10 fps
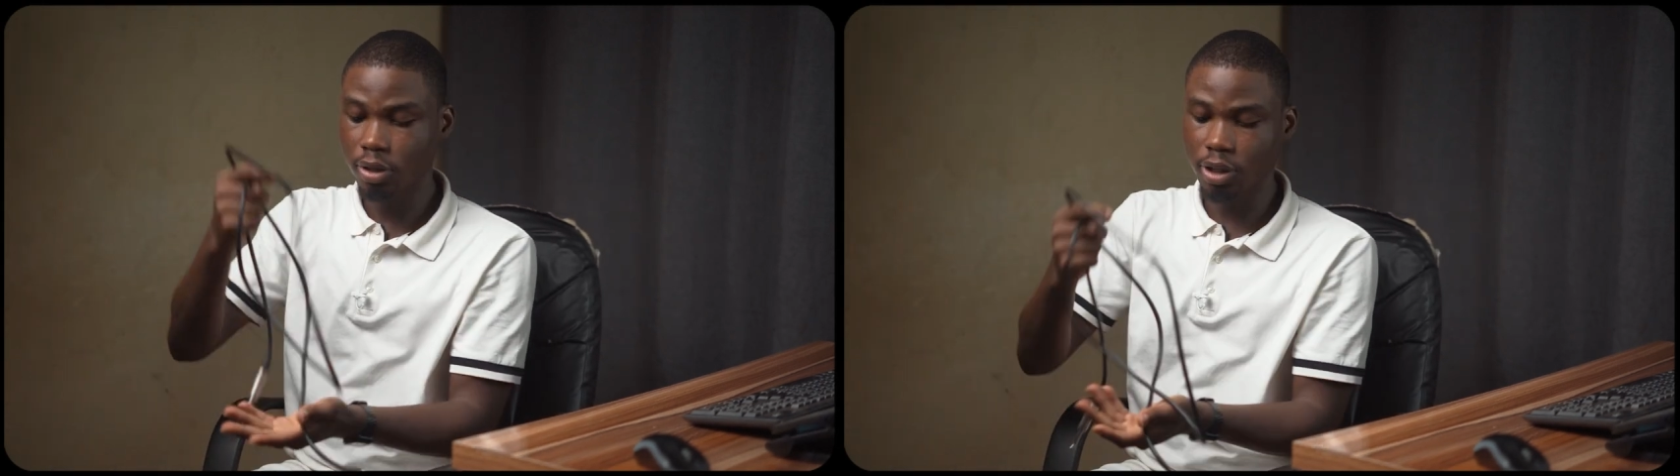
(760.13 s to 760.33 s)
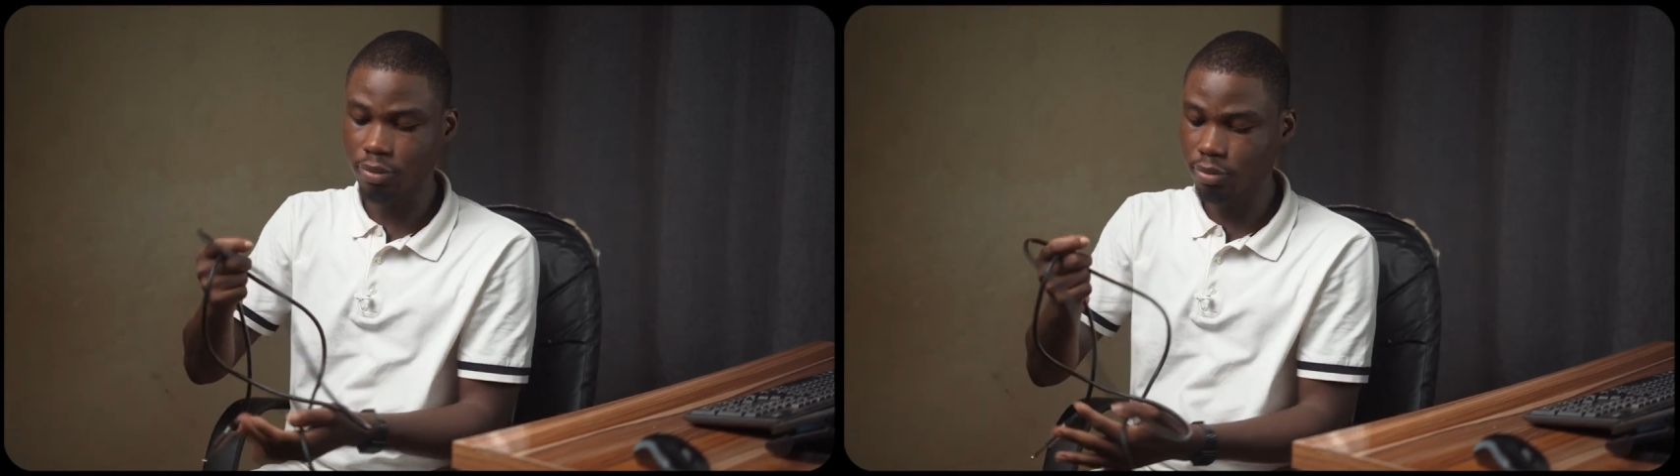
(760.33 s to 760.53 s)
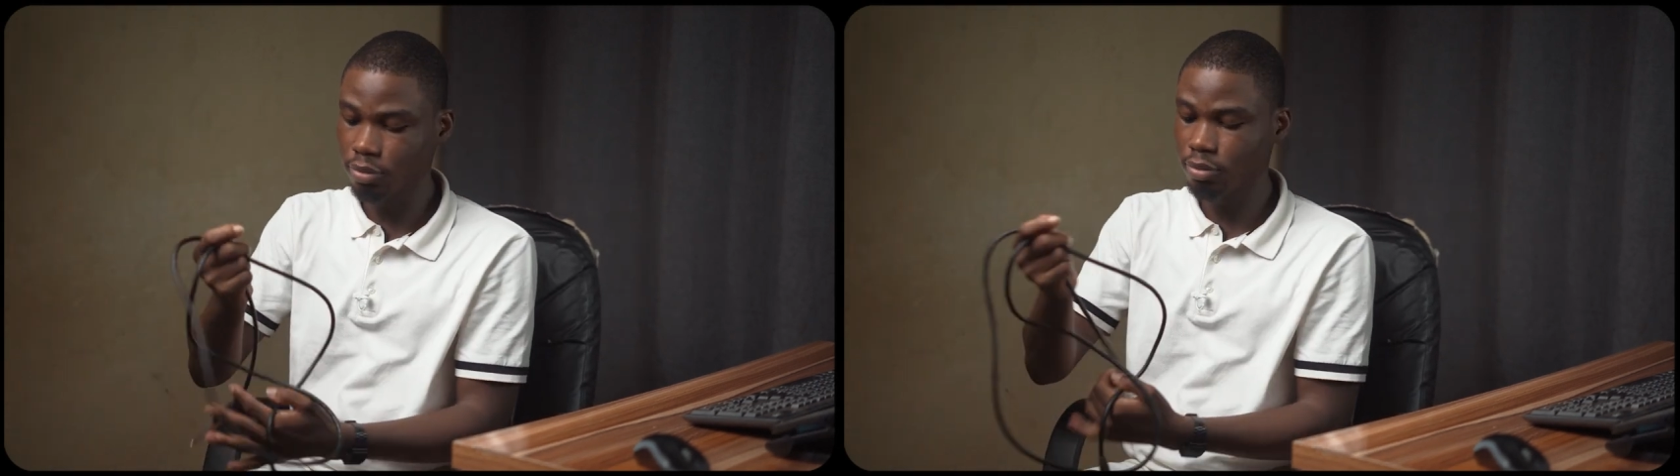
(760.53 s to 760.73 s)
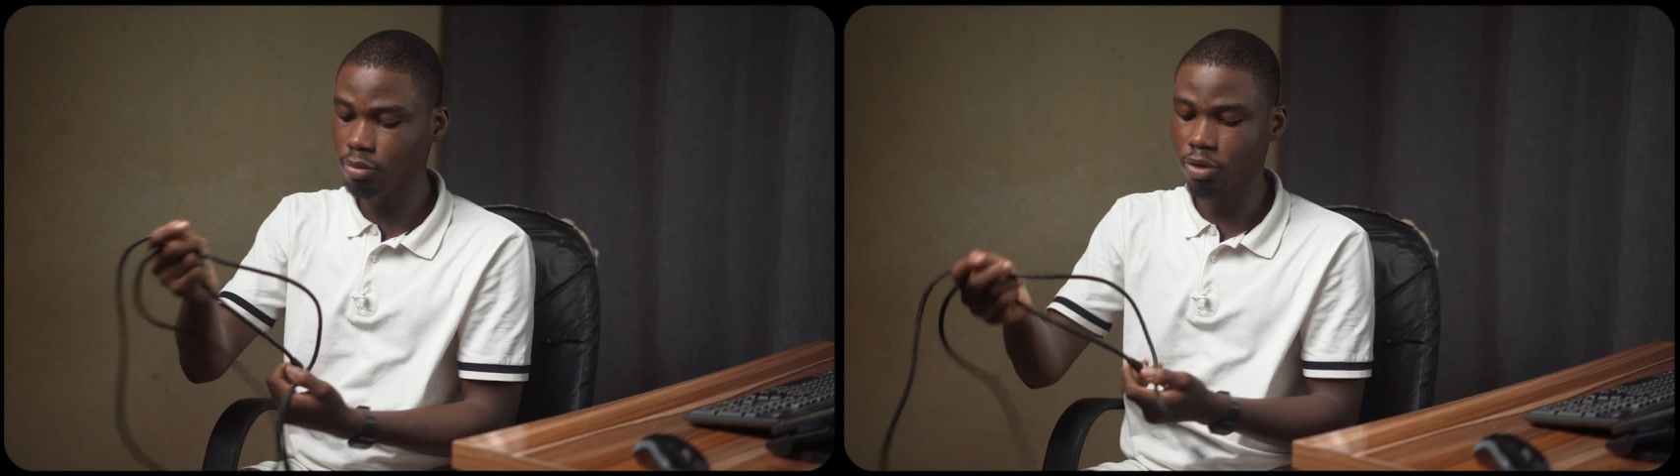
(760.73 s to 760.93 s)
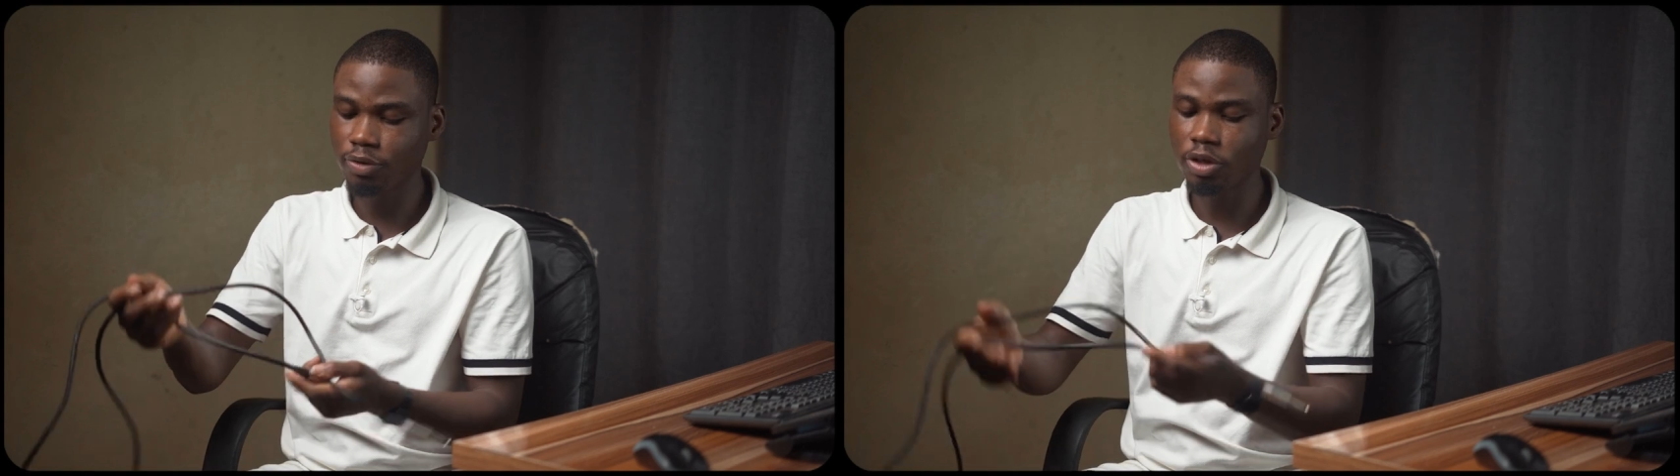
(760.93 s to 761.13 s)
Now,
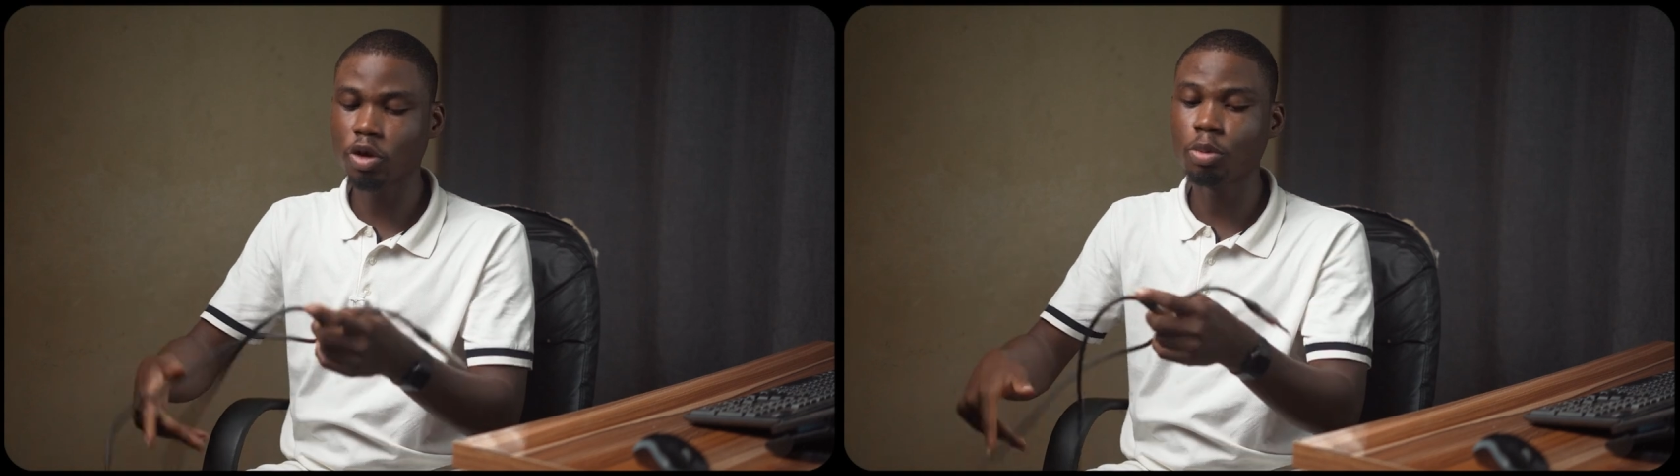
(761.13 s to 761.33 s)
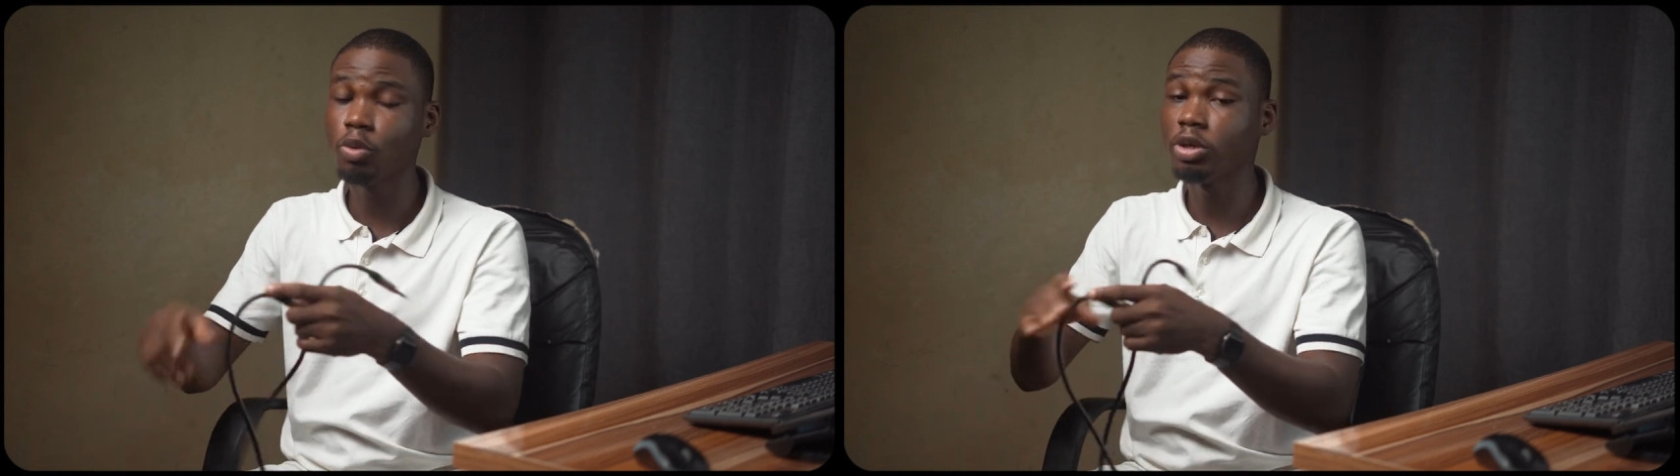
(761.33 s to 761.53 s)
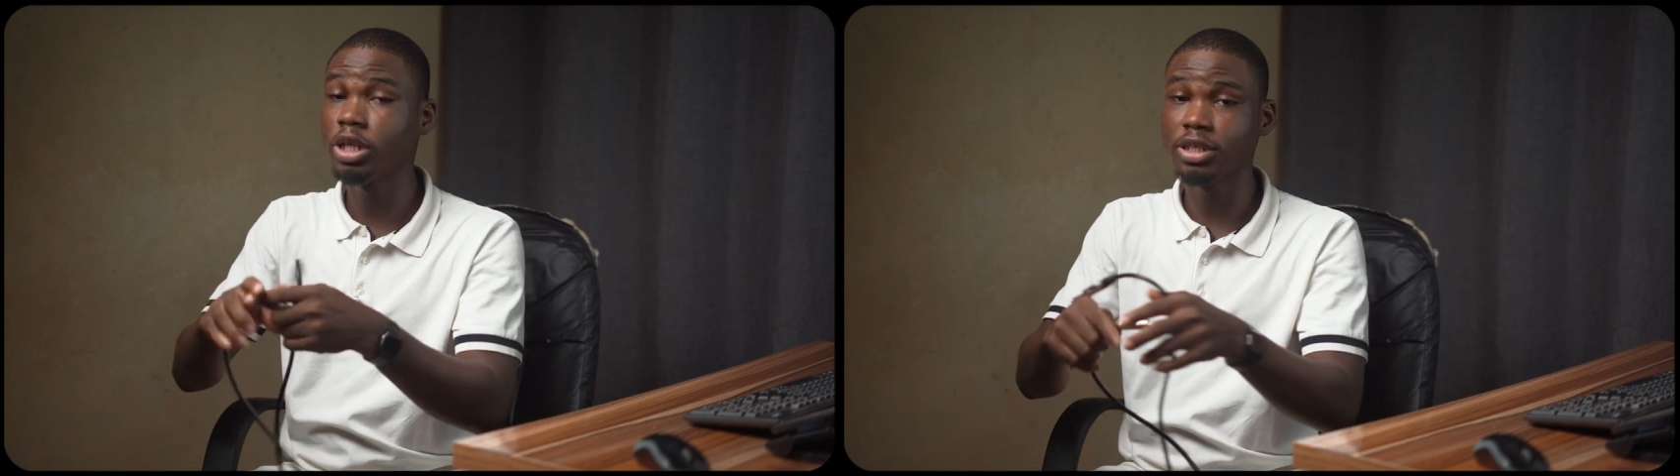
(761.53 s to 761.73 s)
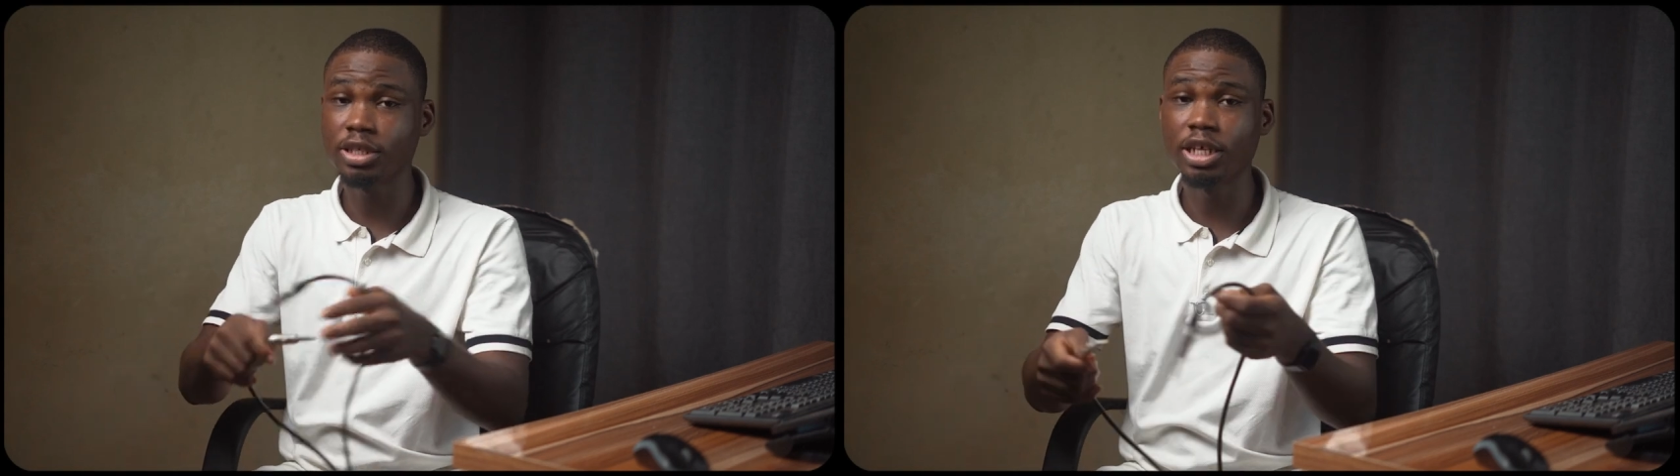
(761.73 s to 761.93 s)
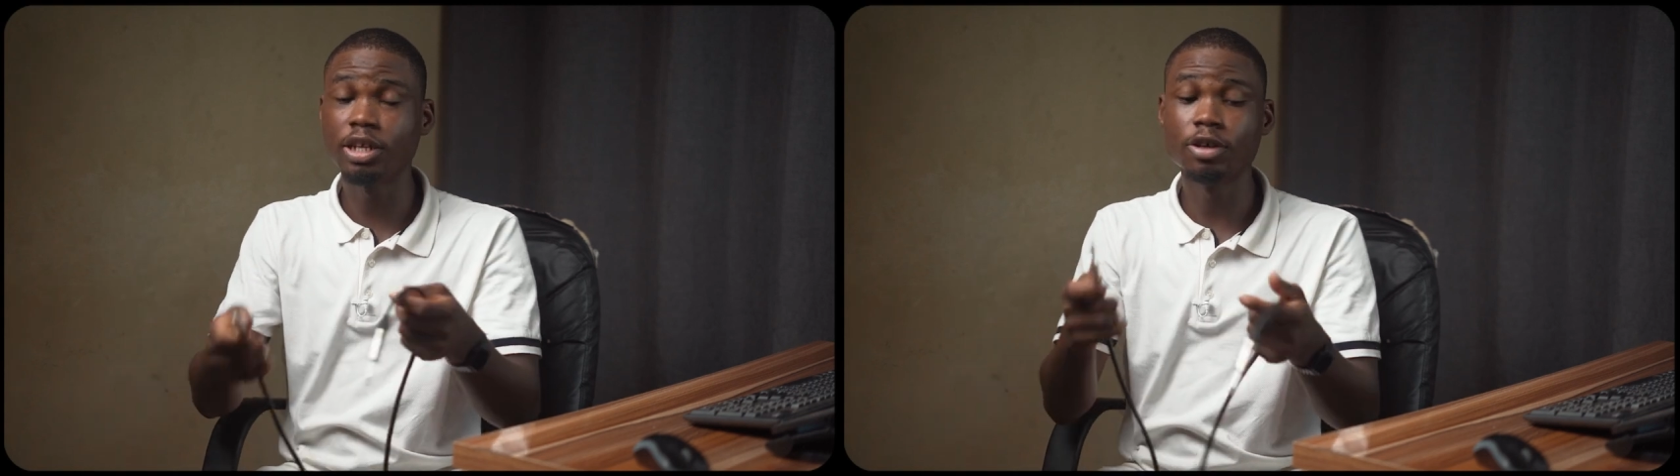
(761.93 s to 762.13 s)
one of the common ones that
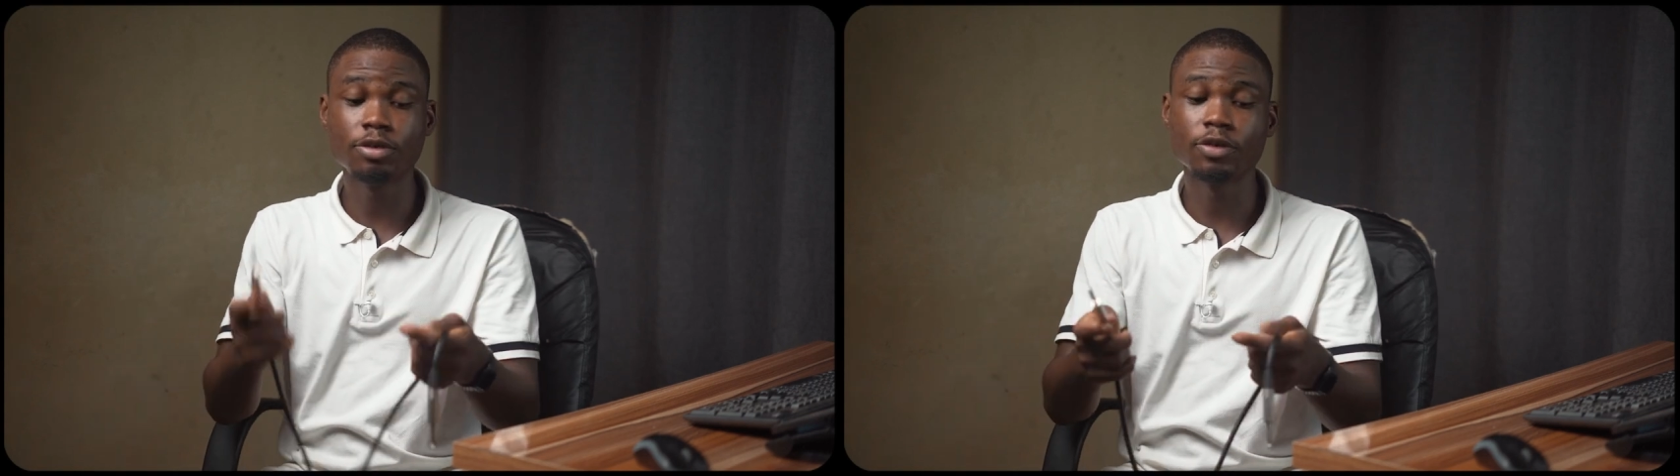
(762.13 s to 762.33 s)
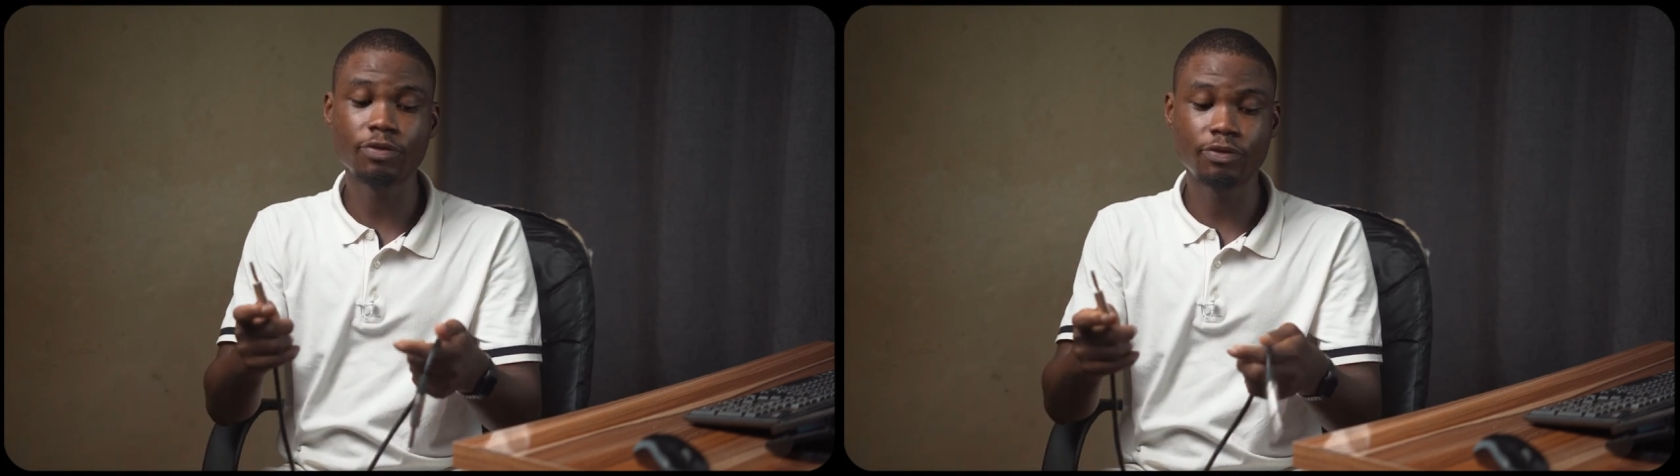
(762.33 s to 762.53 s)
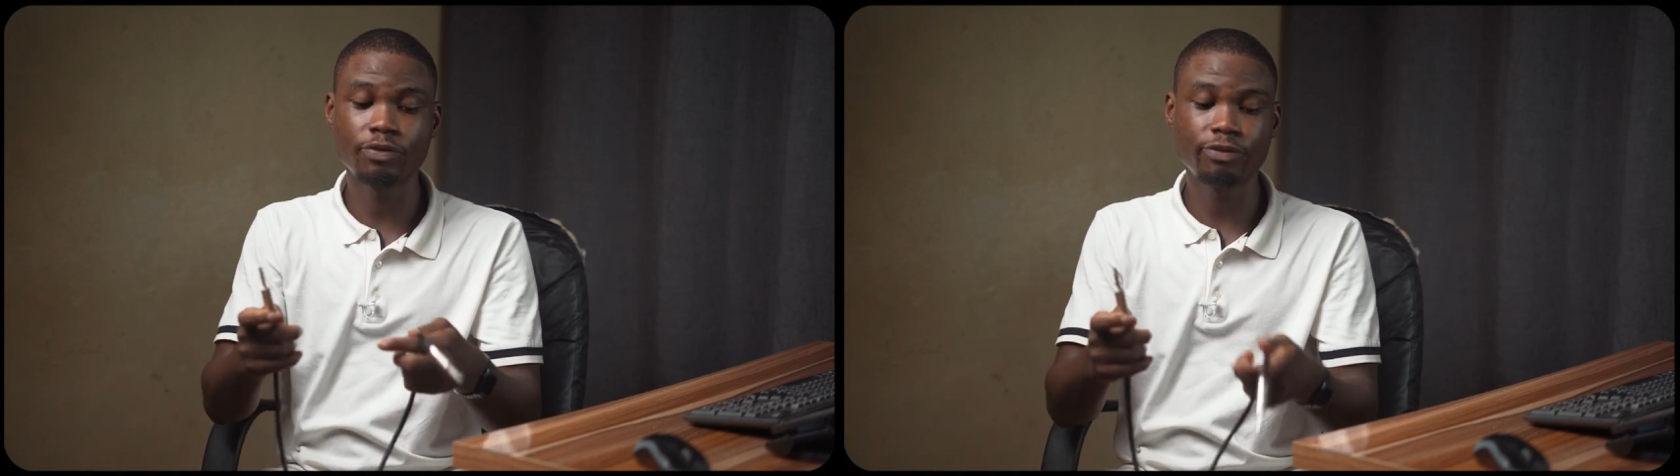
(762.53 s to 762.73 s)
a lot of